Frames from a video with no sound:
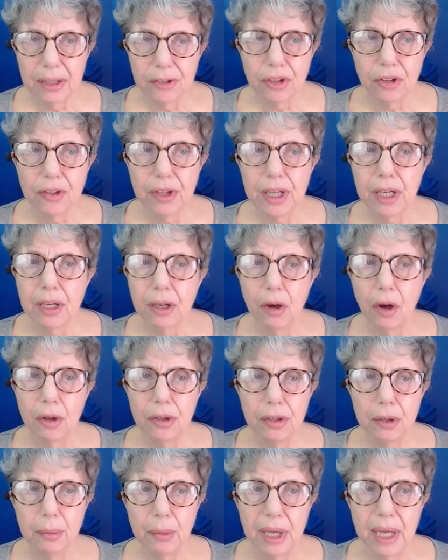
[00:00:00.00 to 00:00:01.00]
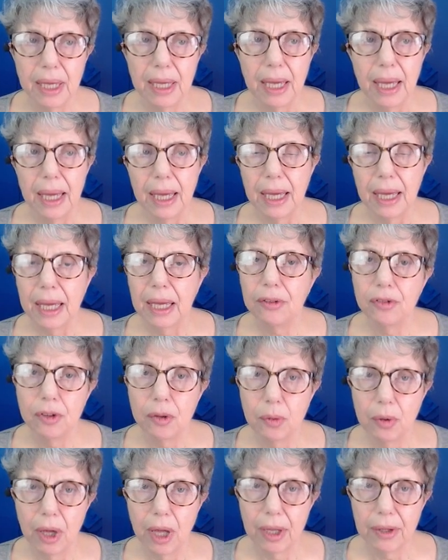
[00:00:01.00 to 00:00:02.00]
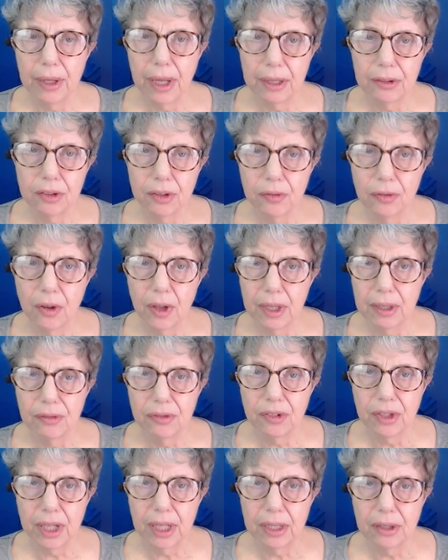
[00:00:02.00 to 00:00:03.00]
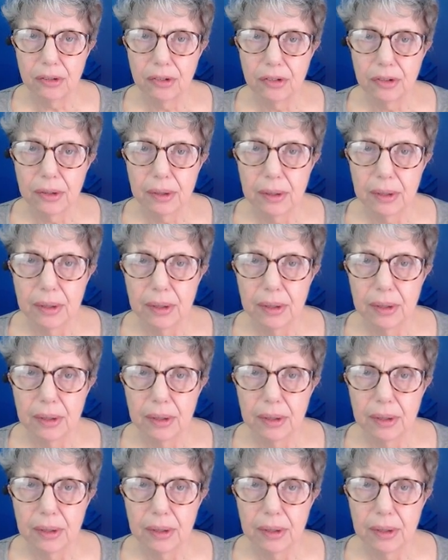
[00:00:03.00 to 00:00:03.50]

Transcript: to the economy if you cut that to five days?